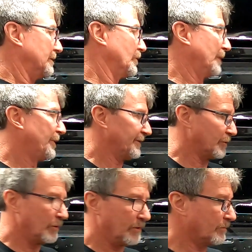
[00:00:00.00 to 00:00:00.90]
when I put the
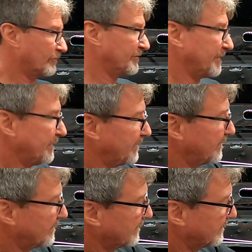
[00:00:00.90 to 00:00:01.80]
coilovers
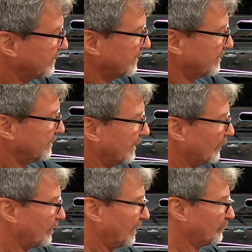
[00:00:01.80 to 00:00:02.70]
in, I
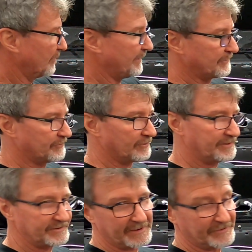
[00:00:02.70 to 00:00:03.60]
don't, I want to make sure
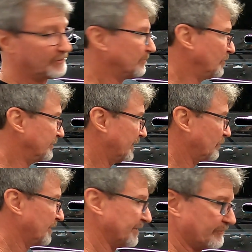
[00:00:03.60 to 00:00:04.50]
these things don't move. I
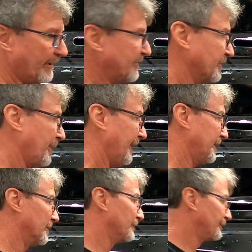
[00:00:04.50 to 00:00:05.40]
don't want to scratch the
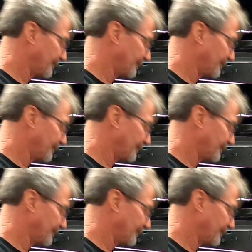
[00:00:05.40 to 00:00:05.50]
paint up.